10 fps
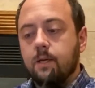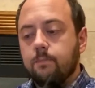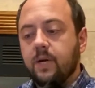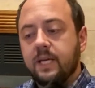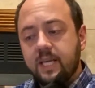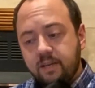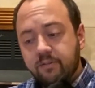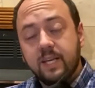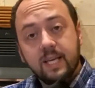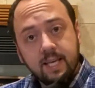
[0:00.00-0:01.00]
But if
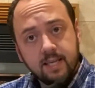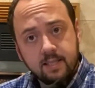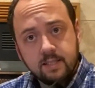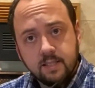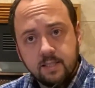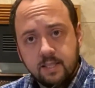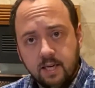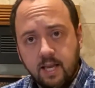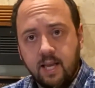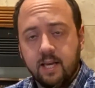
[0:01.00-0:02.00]
it is, said
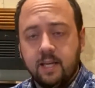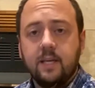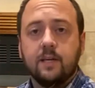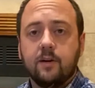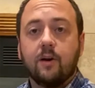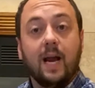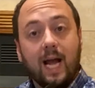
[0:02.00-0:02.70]
Annie in her